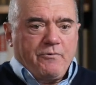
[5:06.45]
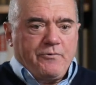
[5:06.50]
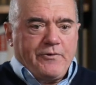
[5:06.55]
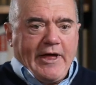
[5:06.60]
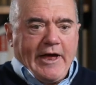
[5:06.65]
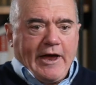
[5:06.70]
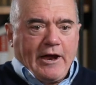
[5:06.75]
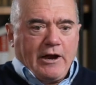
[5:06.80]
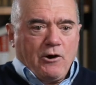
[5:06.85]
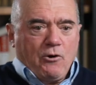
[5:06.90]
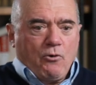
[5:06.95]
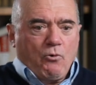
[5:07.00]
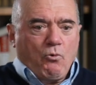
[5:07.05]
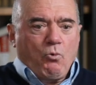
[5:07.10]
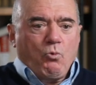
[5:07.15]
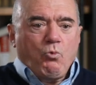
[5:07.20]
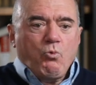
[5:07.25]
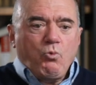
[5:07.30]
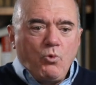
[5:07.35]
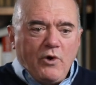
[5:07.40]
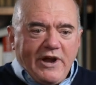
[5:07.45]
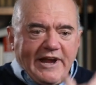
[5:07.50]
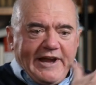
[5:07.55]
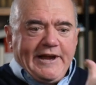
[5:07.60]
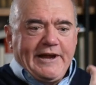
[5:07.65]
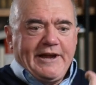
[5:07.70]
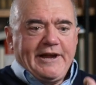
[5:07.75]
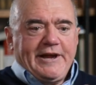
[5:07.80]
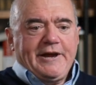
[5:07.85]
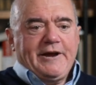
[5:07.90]
that
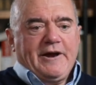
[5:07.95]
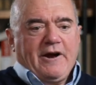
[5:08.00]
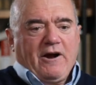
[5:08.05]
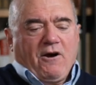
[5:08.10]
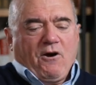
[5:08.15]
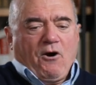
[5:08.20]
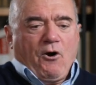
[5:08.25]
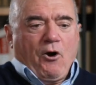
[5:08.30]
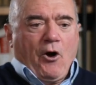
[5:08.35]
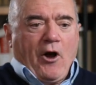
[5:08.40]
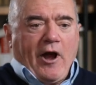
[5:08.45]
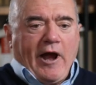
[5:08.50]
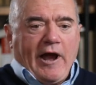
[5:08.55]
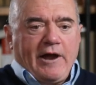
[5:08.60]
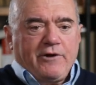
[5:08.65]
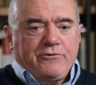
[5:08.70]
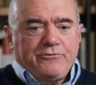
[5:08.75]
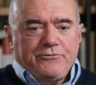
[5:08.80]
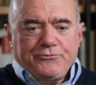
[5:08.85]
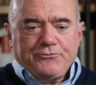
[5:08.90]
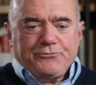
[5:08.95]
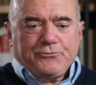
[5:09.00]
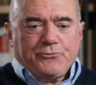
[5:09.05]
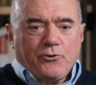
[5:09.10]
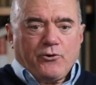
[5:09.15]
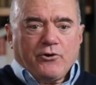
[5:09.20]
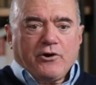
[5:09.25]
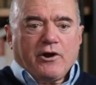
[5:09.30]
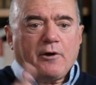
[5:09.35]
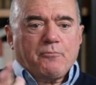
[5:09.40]
we had
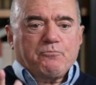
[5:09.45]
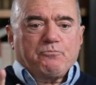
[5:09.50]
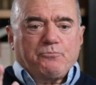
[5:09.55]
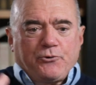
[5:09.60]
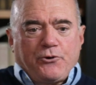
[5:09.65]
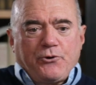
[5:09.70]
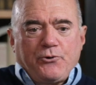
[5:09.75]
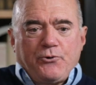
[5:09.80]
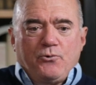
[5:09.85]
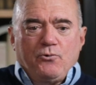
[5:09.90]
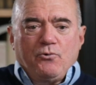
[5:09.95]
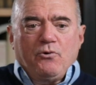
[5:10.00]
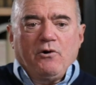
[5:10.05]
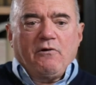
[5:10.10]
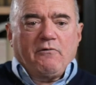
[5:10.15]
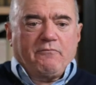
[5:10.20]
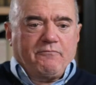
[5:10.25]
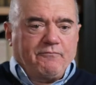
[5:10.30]
stood up to